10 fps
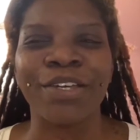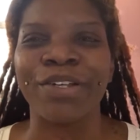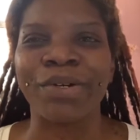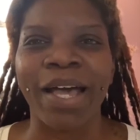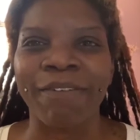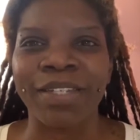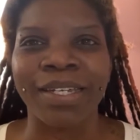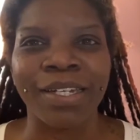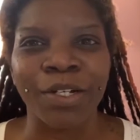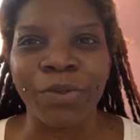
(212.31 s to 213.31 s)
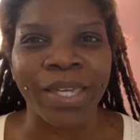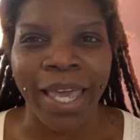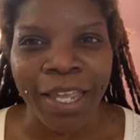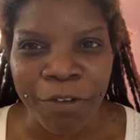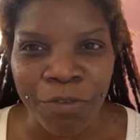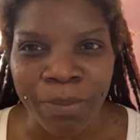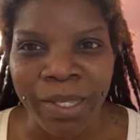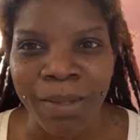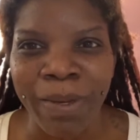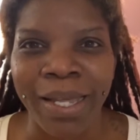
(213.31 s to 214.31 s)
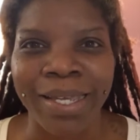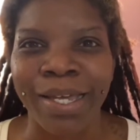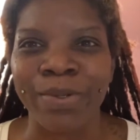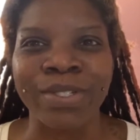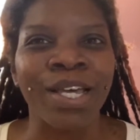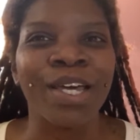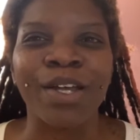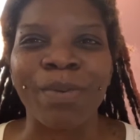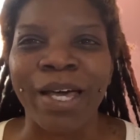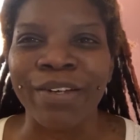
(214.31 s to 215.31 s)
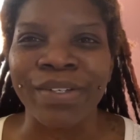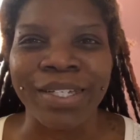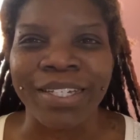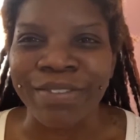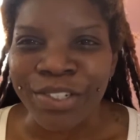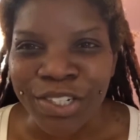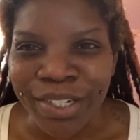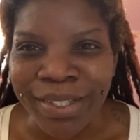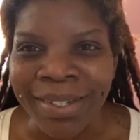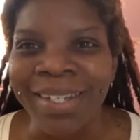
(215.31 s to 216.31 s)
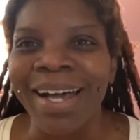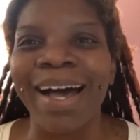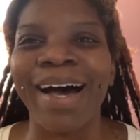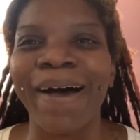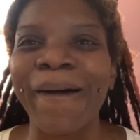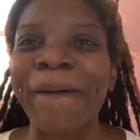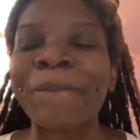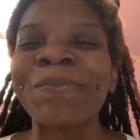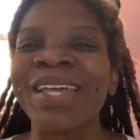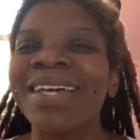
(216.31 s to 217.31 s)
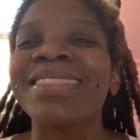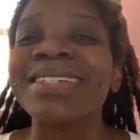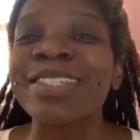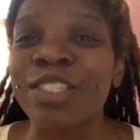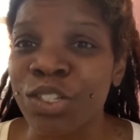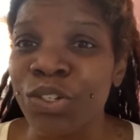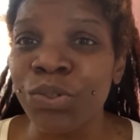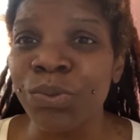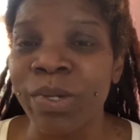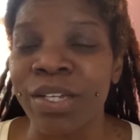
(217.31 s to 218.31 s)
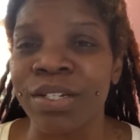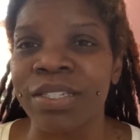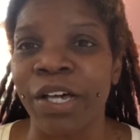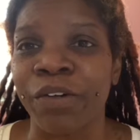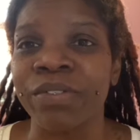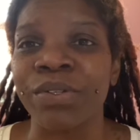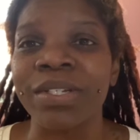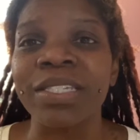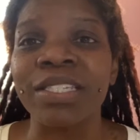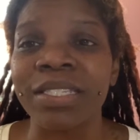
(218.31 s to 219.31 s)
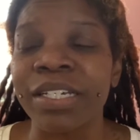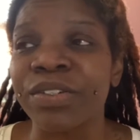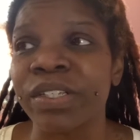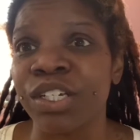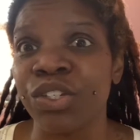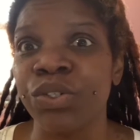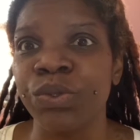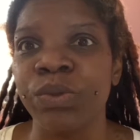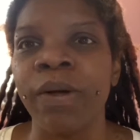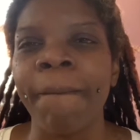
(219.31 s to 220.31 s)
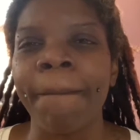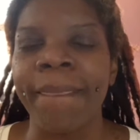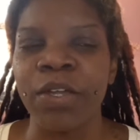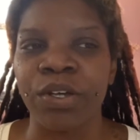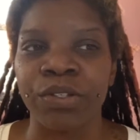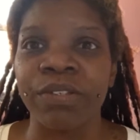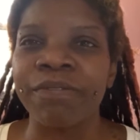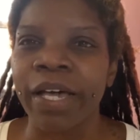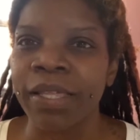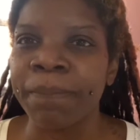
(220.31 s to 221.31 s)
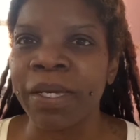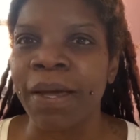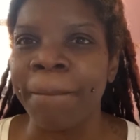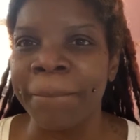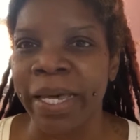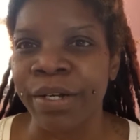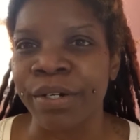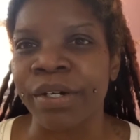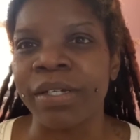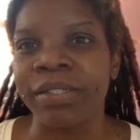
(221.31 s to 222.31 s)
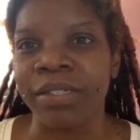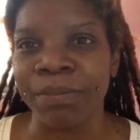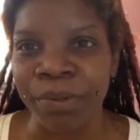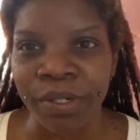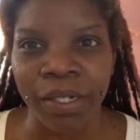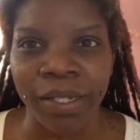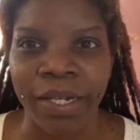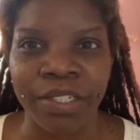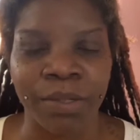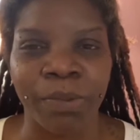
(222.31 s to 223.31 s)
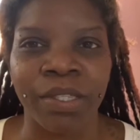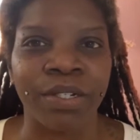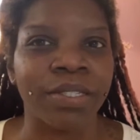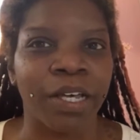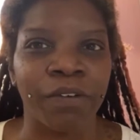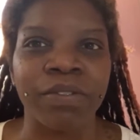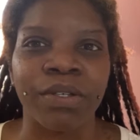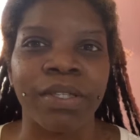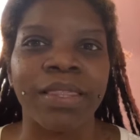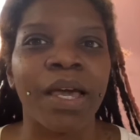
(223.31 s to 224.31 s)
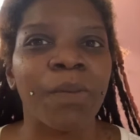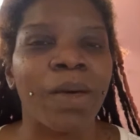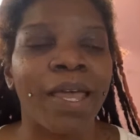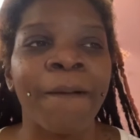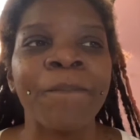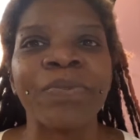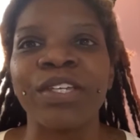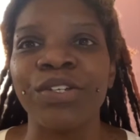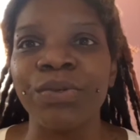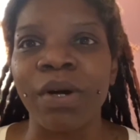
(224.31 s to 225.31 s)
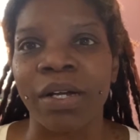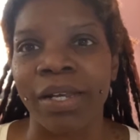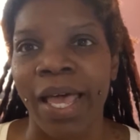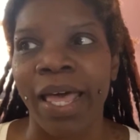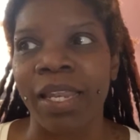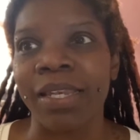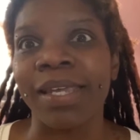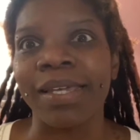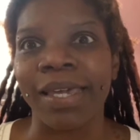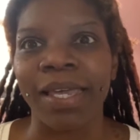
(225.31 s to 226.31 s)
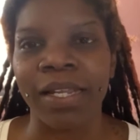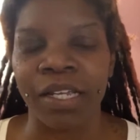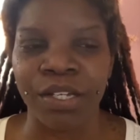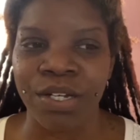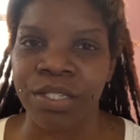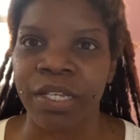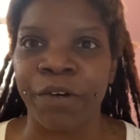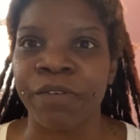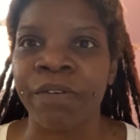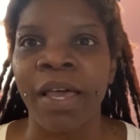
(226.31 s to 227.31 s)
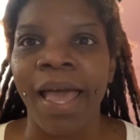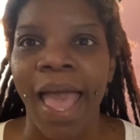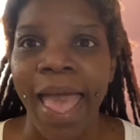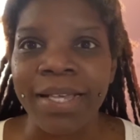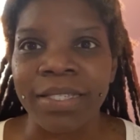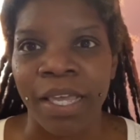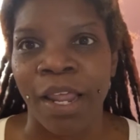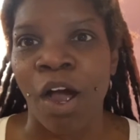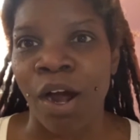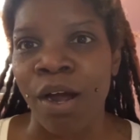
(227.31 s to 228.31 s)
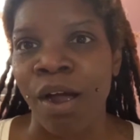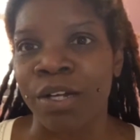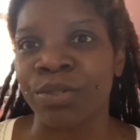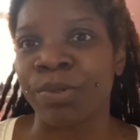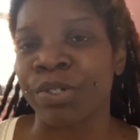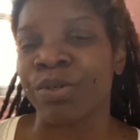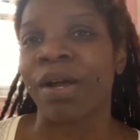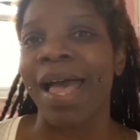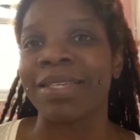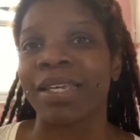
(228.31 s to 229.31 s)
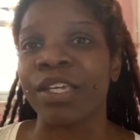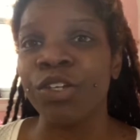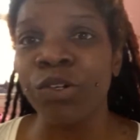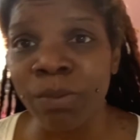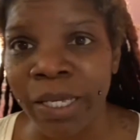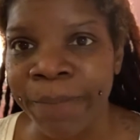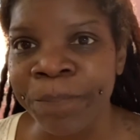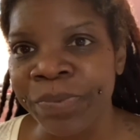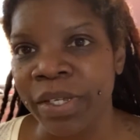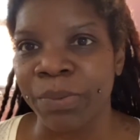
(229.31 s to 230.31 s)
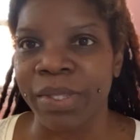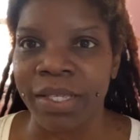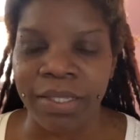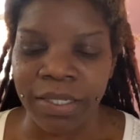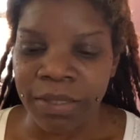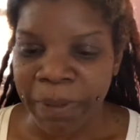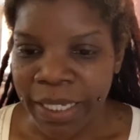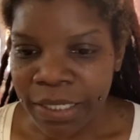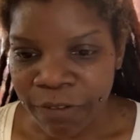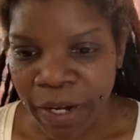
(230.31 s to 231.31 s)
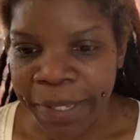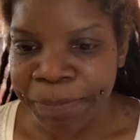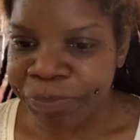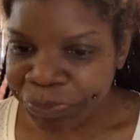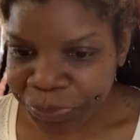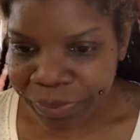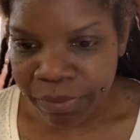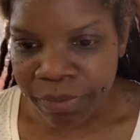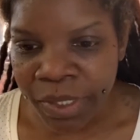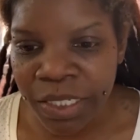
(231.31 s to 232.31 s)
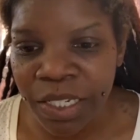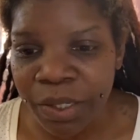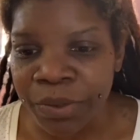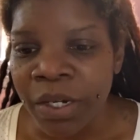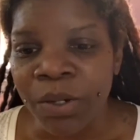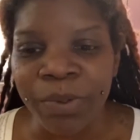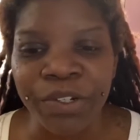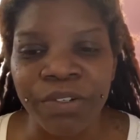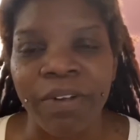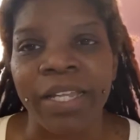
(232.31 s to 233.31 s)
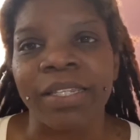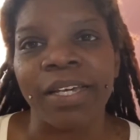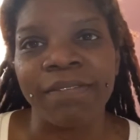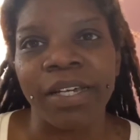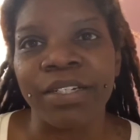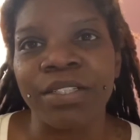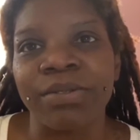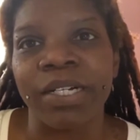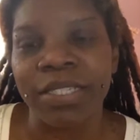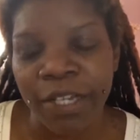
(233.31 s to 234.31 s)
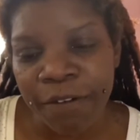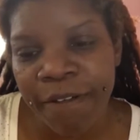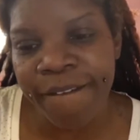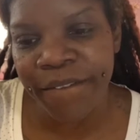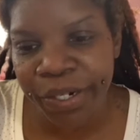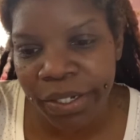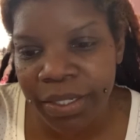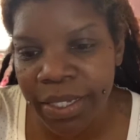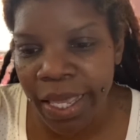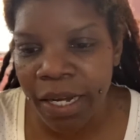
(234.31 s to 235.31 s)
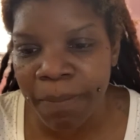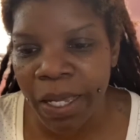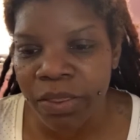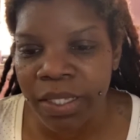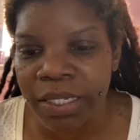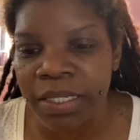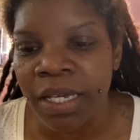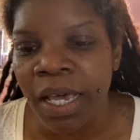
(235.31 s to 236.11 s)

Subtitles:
You don't have to get an okay from anybody else. Nobody really gives a shit. This is you with yourself. So this is literally you, developing a deeper connection with yourself, so that way you are not negating yourself as an art entrepreneur, as a human within this space, right? So we're going to write a love letter to ourselves. Very excited about this.